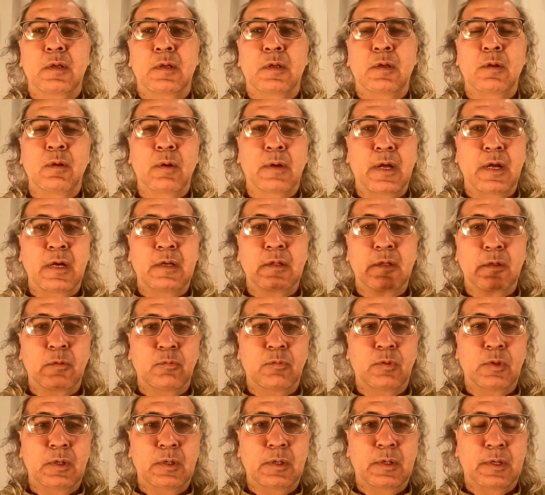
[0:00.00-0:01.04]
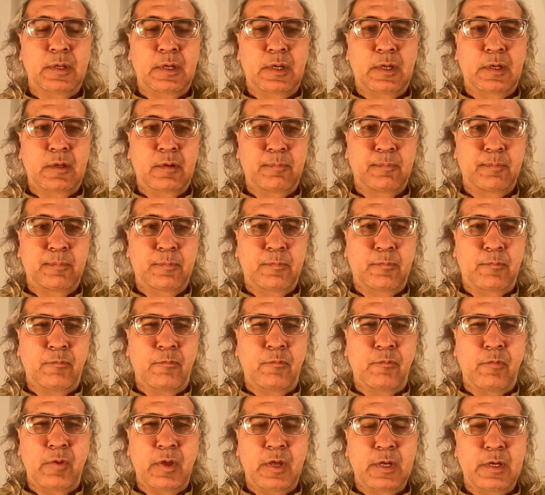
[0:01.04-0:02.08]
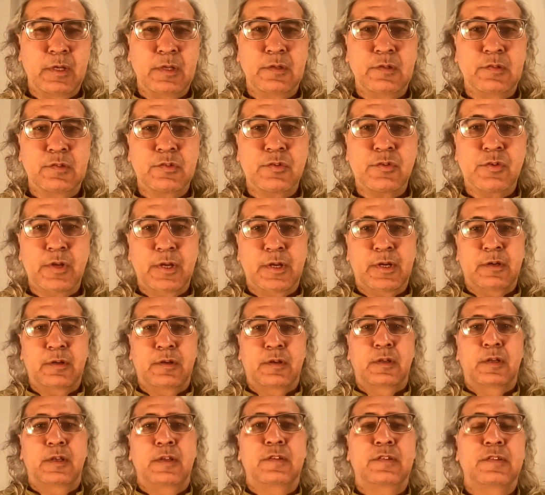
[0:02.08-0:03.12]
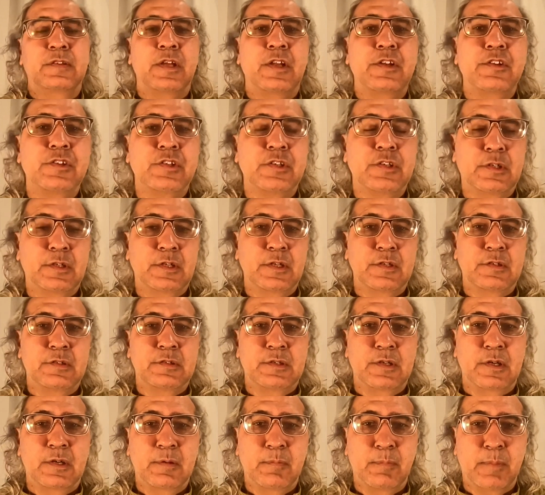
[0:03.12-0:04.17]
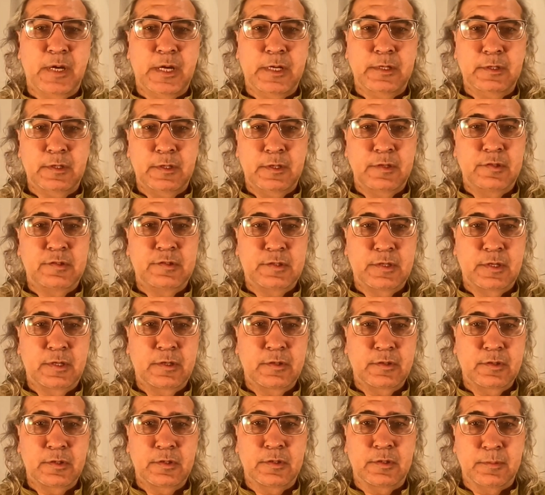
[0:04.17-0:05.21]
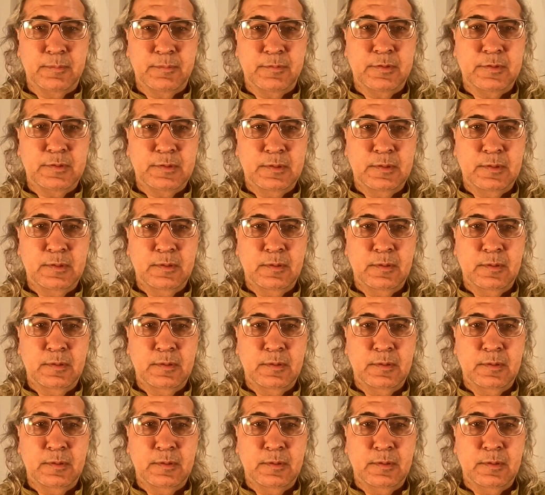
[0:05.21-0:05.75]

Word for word: look at the world in very strict essentialist and binaristic terms